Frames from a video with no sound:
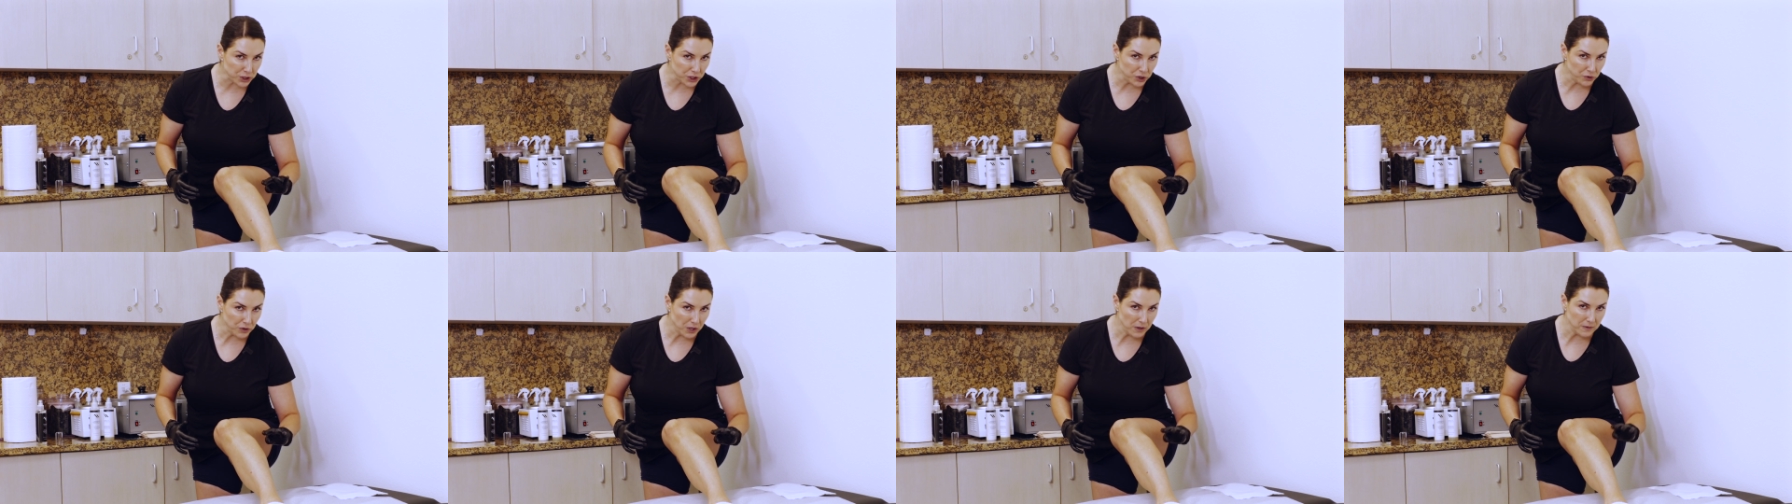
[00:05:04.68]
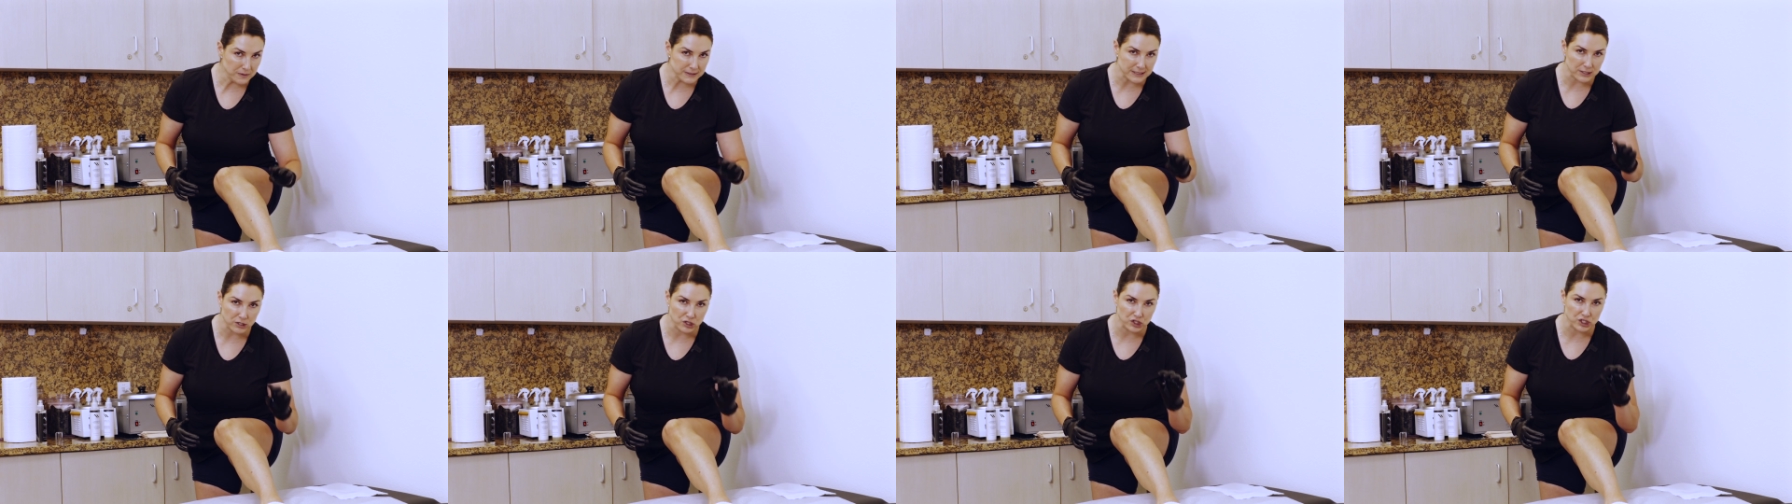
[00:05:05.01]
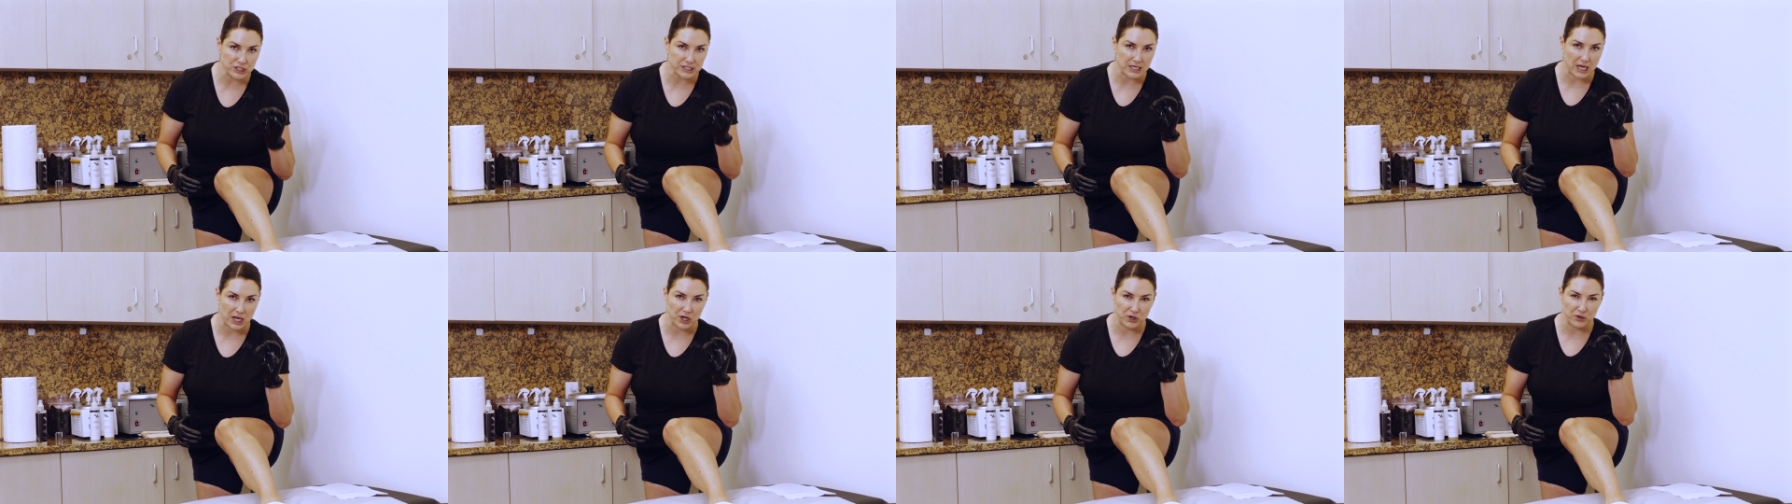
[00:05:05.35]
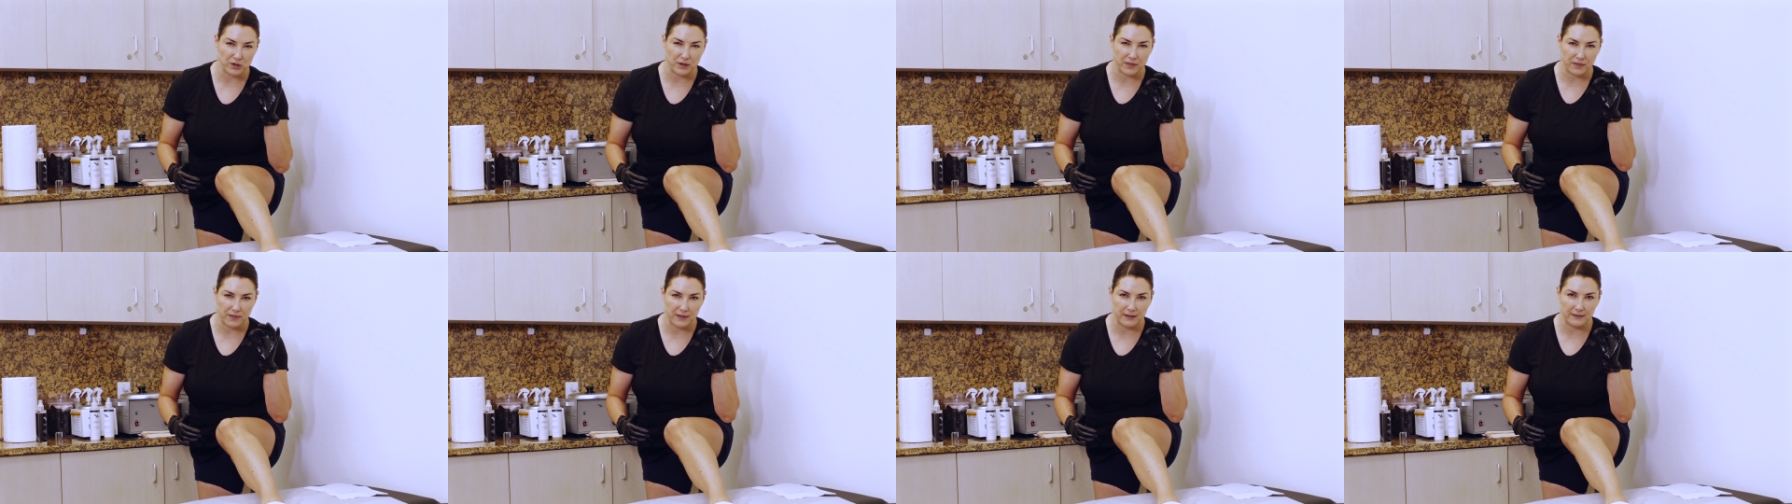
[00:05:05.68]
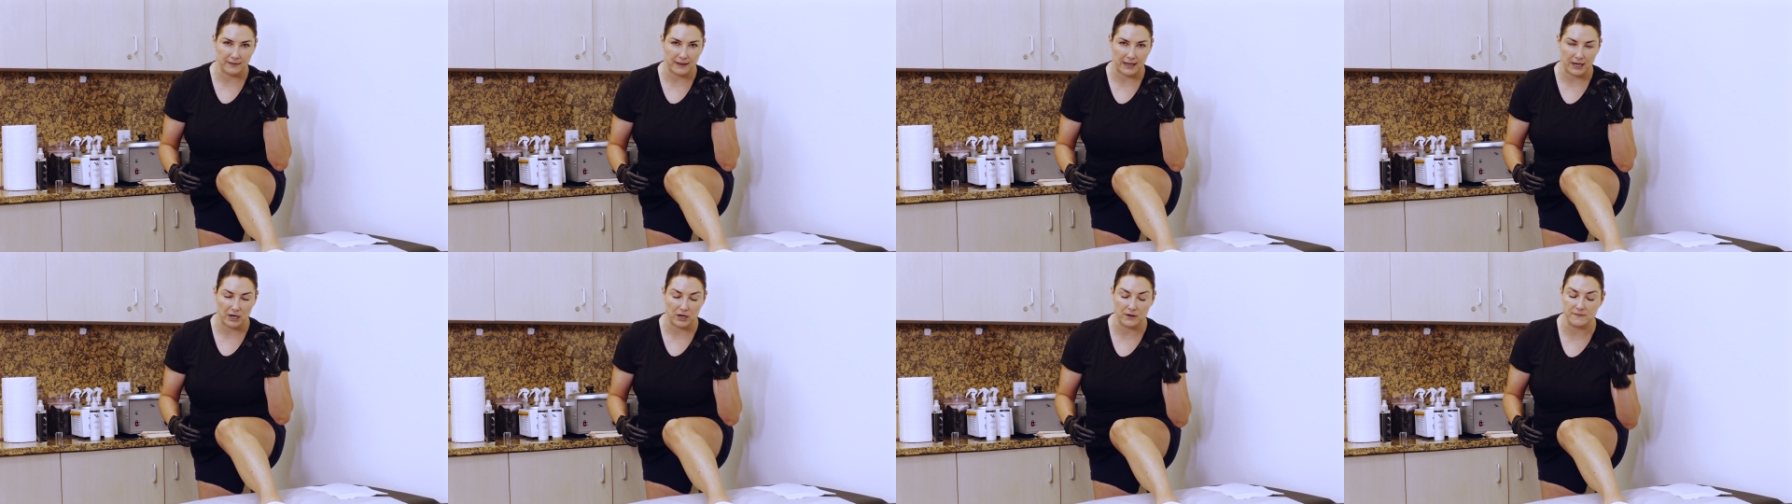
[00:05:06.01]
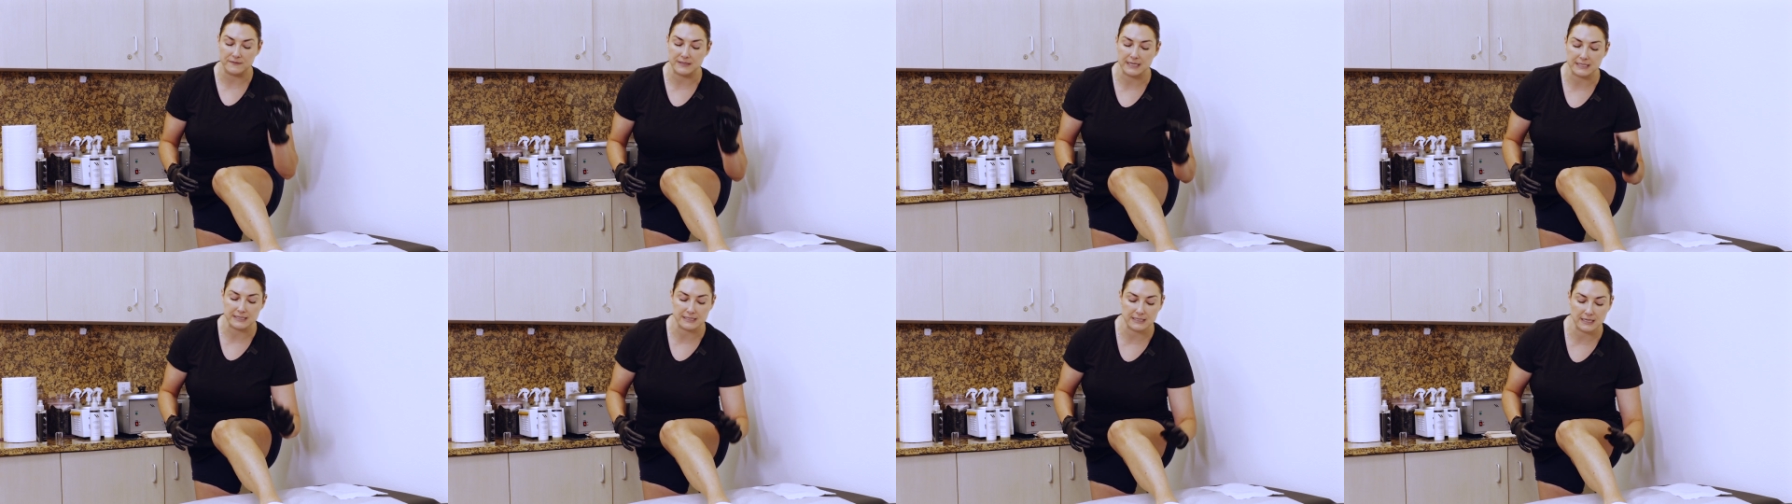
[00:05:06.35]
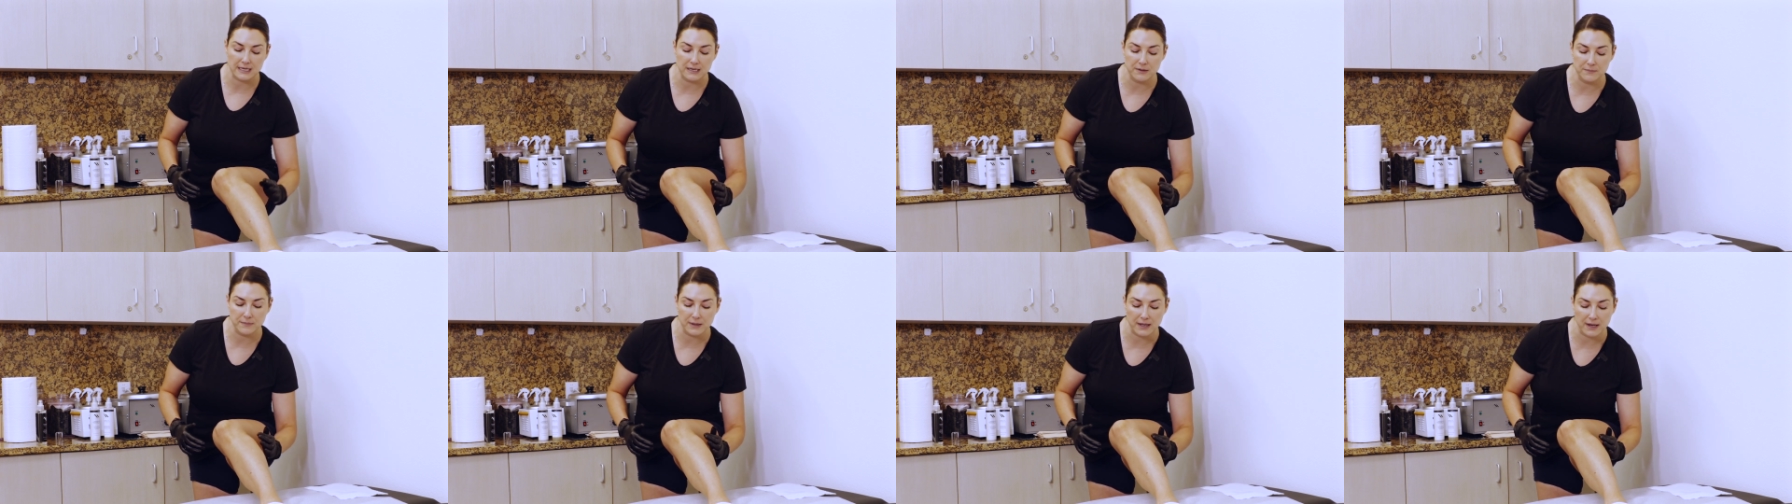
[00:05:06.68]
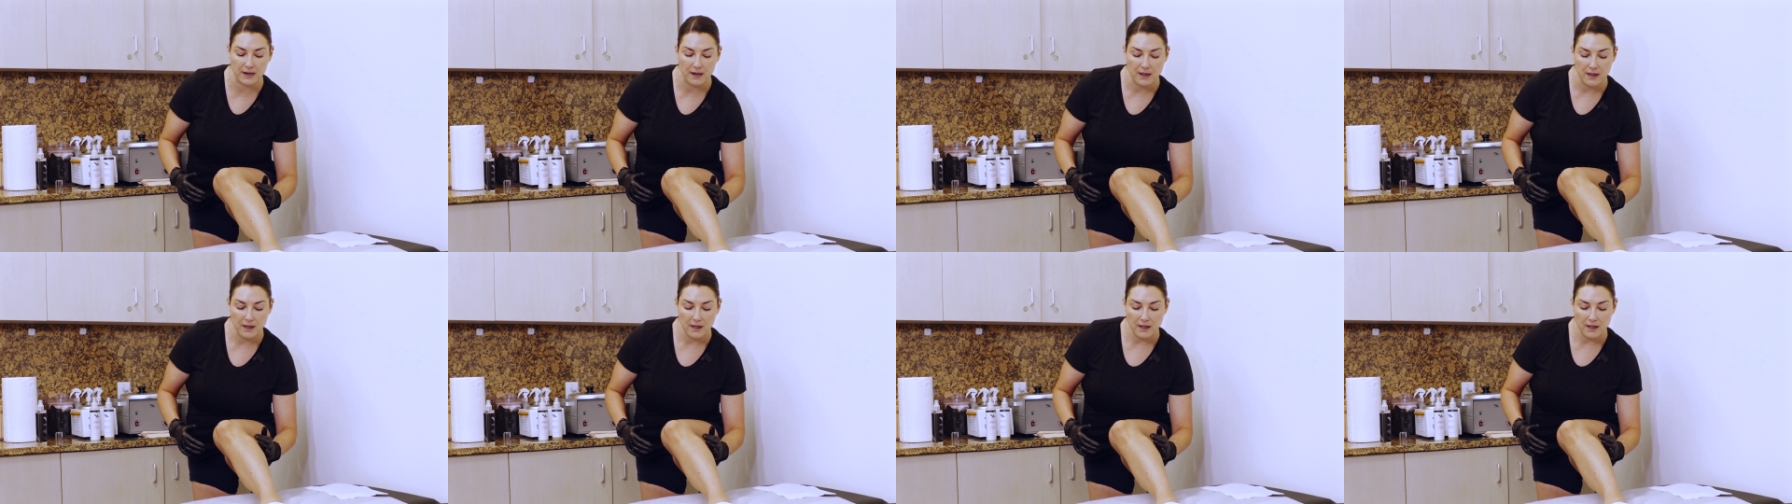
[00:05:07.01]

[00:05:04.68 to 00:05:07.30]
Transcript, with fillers: ingrowns that are just under a thin layer of dead skin, but